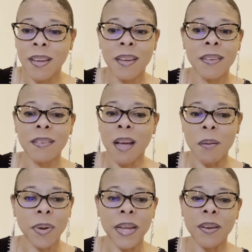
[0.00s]

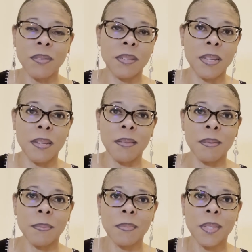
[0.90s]
not by our deeds.
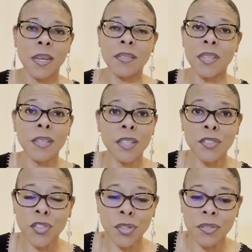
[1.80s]
Attending
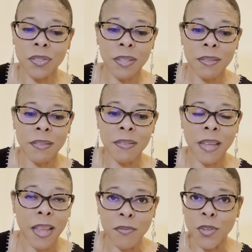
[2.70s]
church doesn't
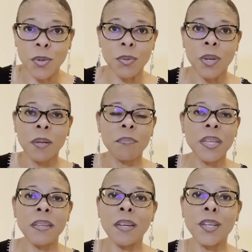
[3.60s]
save you.
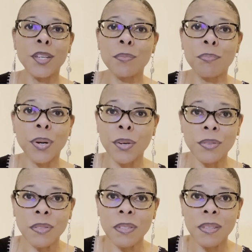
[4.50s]
Being a good
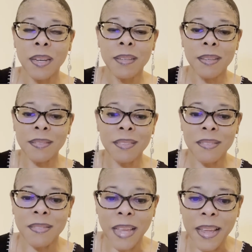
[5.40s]
person doesn't
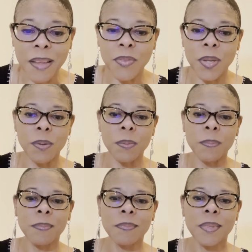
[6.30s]
save you.
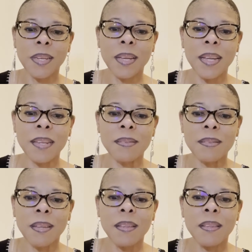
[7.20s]
It's
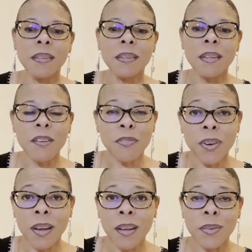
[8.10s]
love
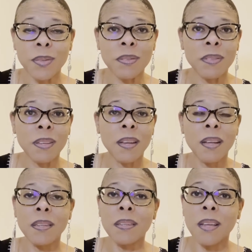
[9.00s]
for others,
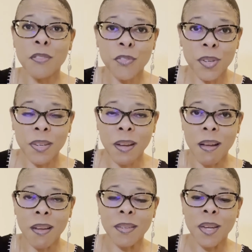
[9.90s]
love for
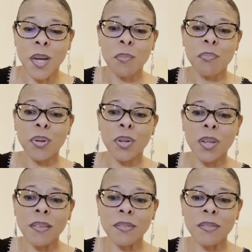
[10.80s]
God, plus